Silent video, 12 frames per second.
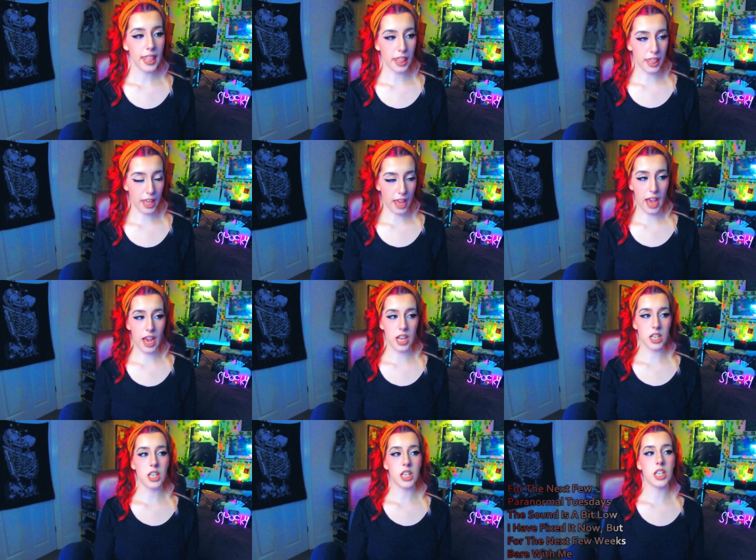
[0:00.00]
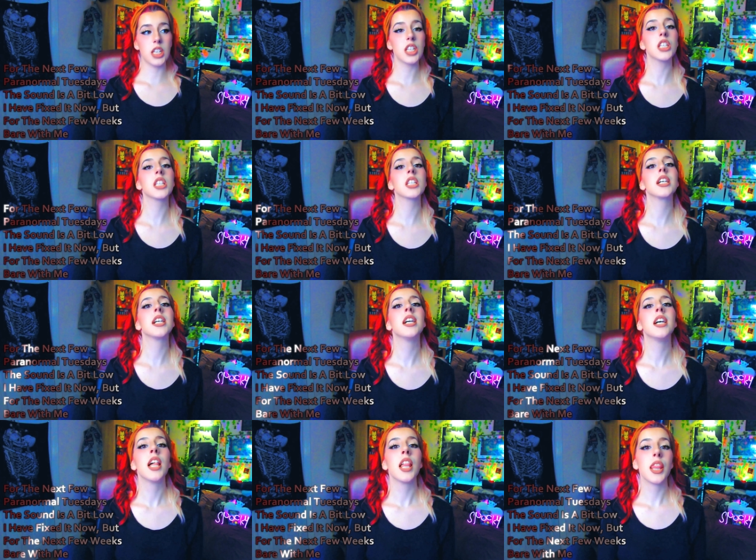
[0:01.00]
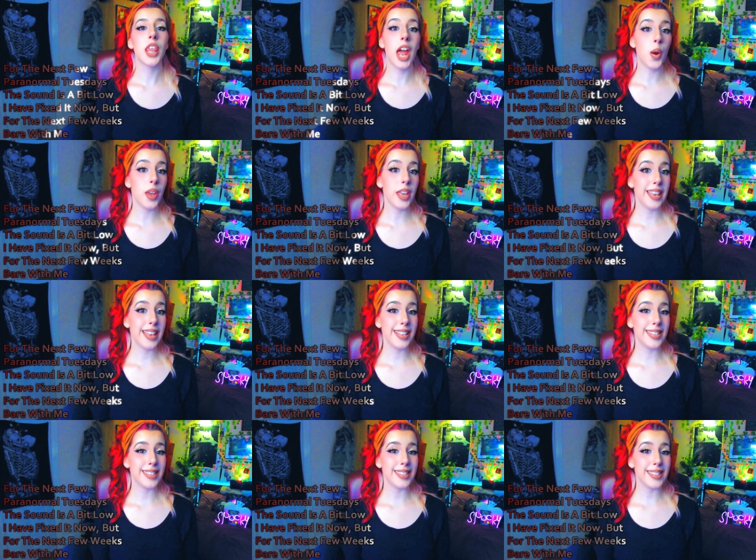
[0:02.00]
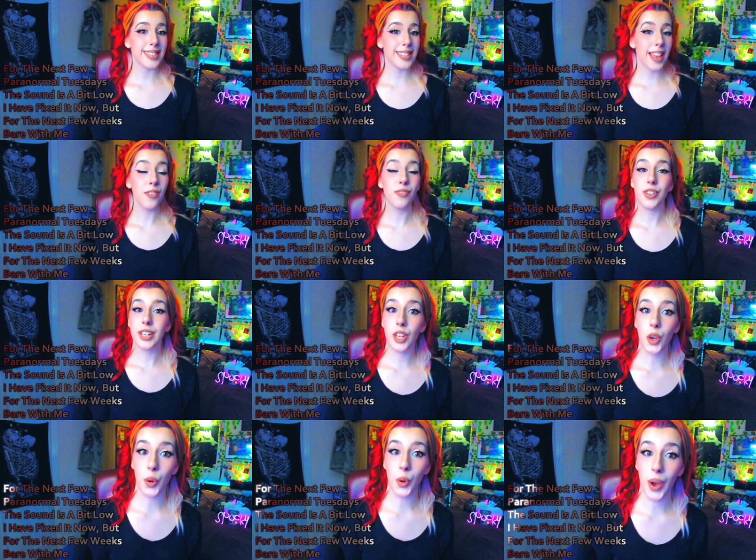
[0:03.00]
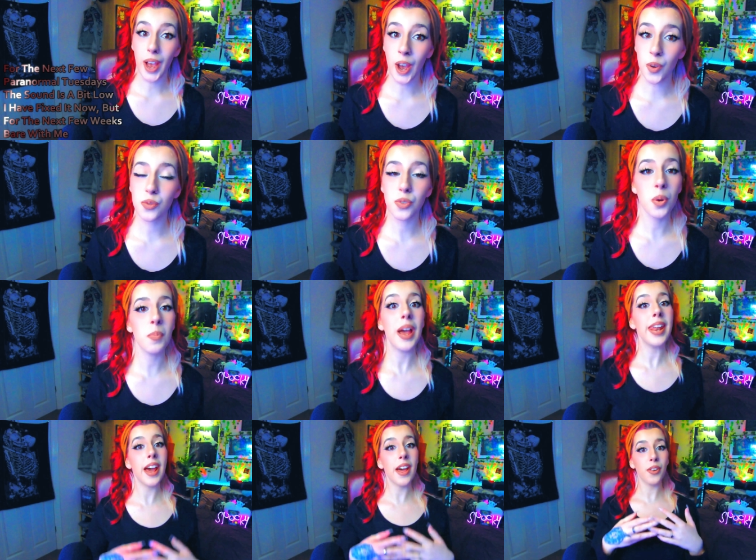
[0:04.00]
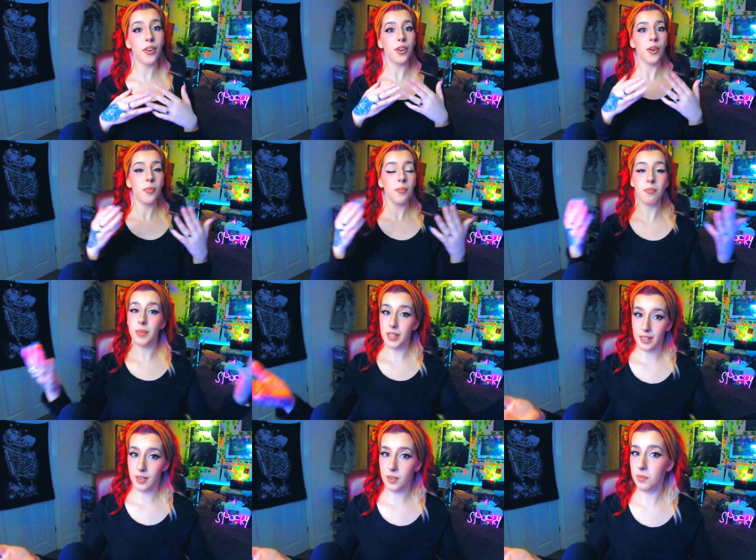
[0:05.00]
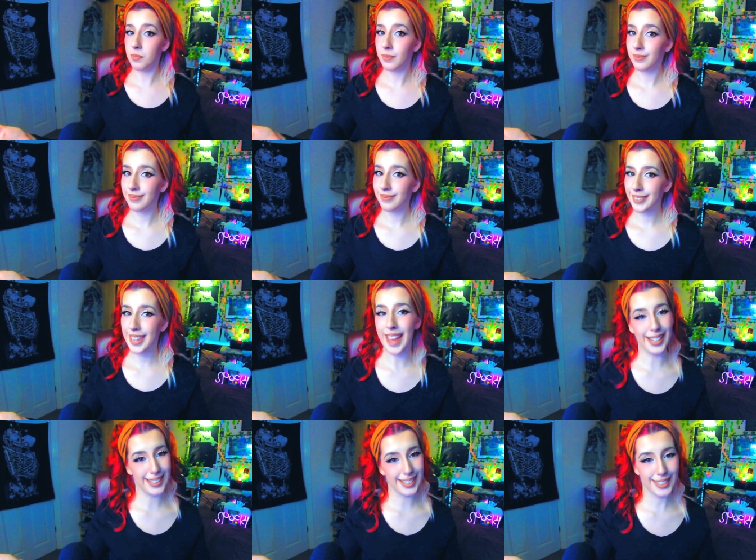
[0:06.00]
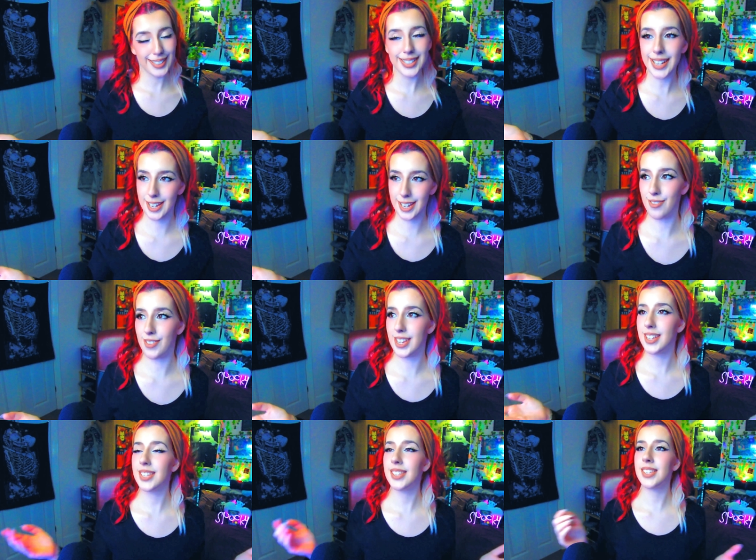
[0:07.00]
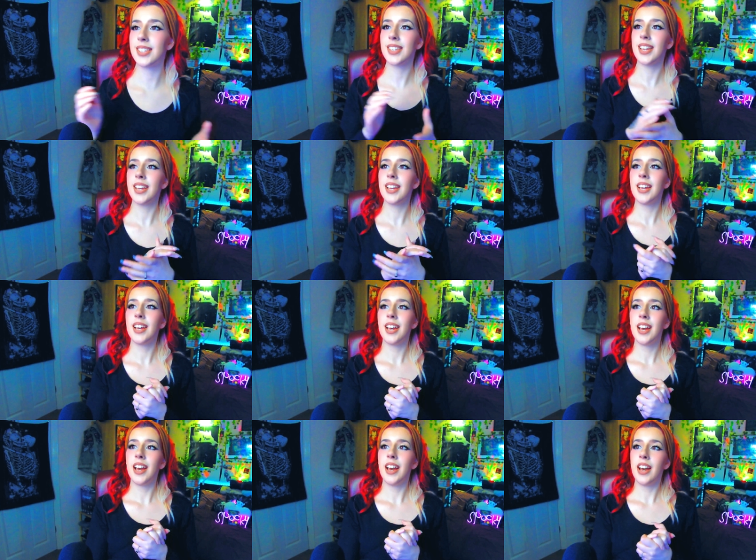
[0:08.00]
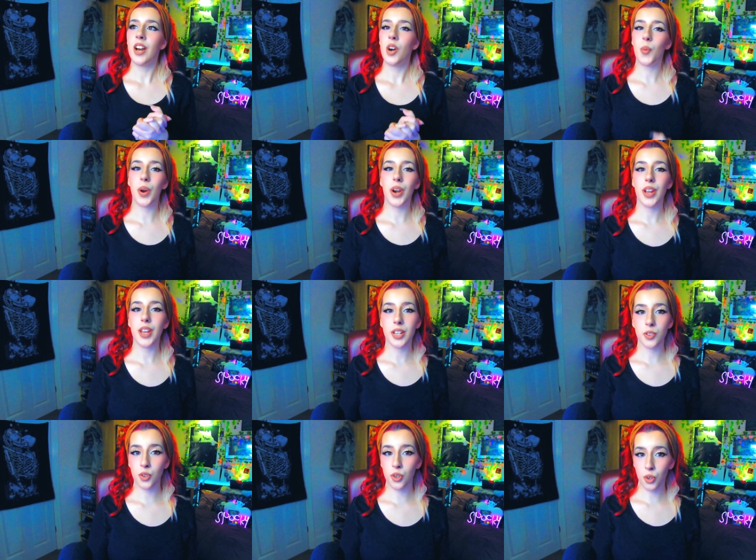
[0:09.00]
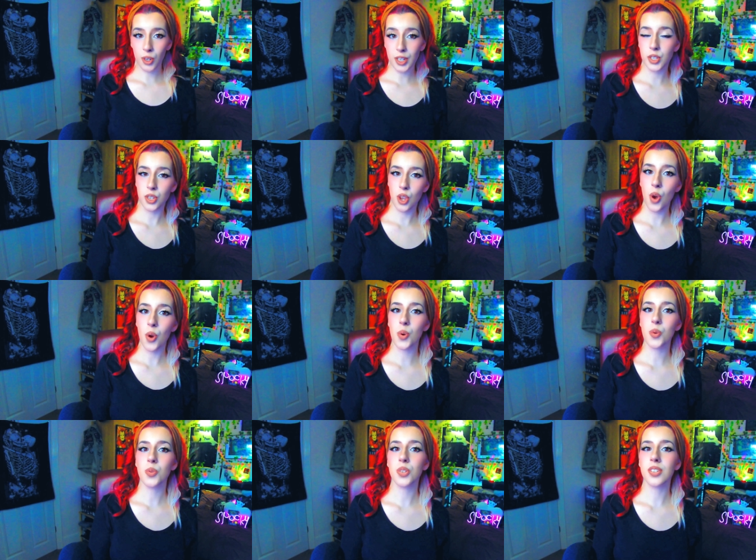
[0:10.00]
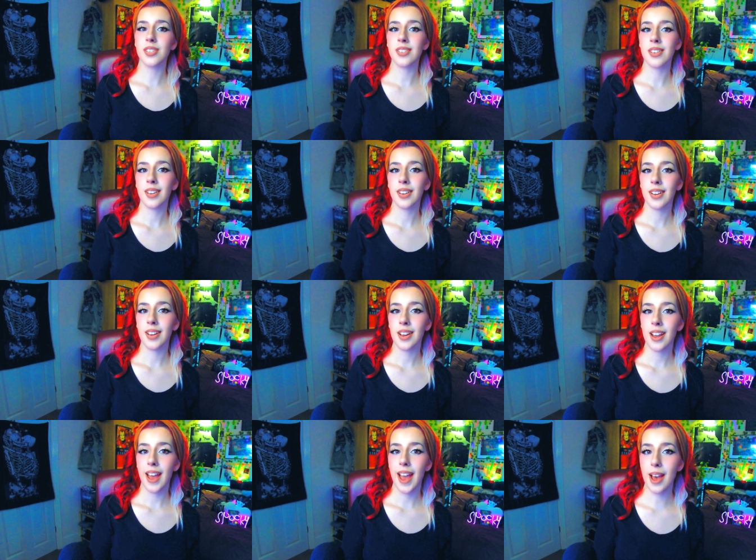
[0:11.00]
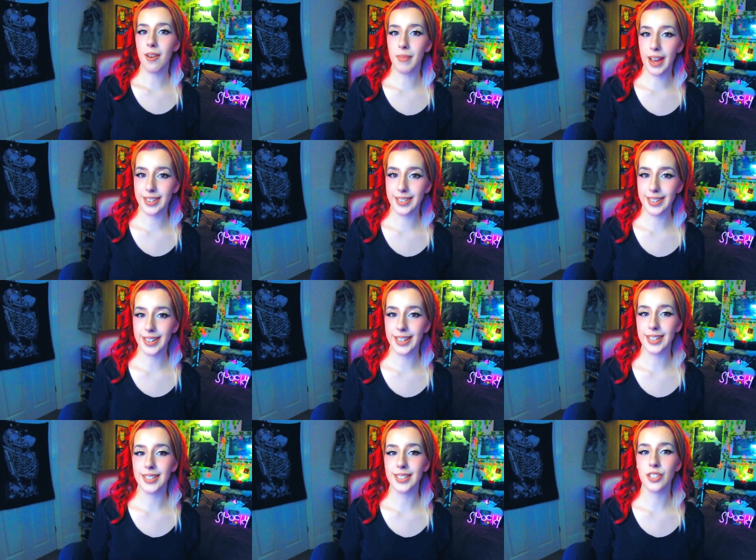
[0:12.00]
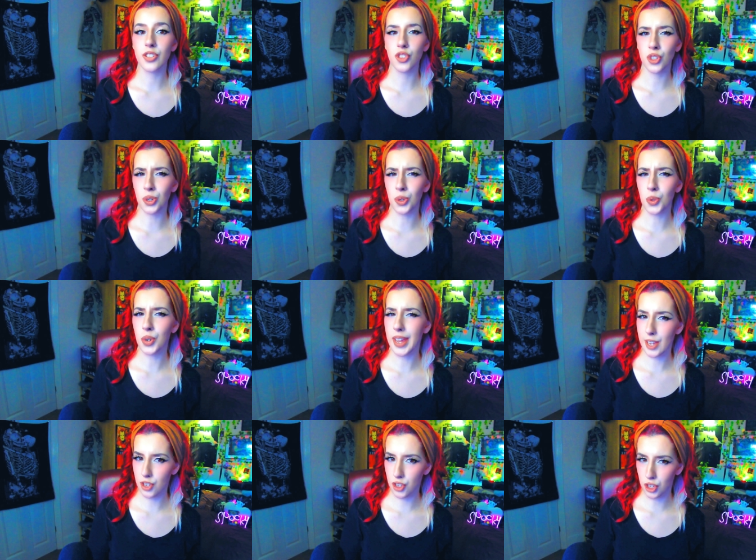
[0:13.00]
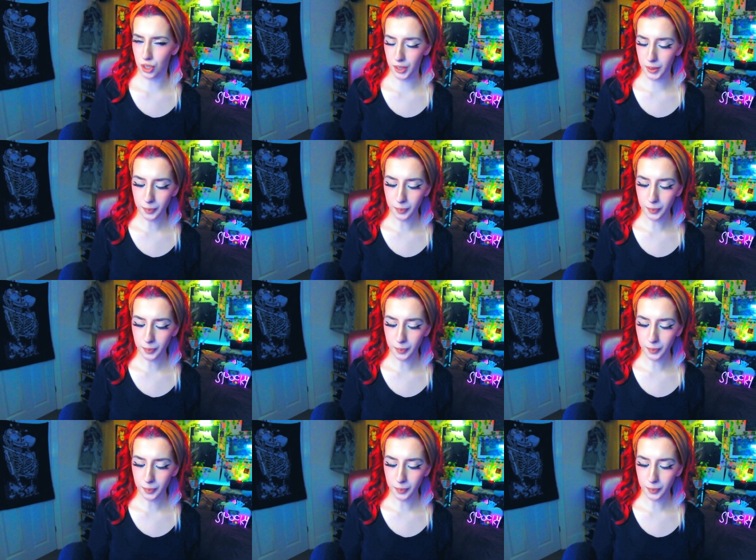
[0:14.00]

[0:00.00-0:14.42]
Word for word: that there is a video out from another medium, Kelsi Davies, where it truly shows Amanda's true nature.